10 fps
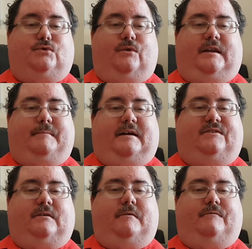talking
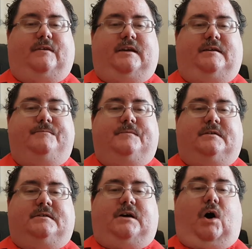about some of the
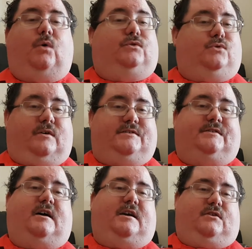old toys
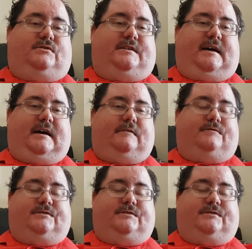that I used to have.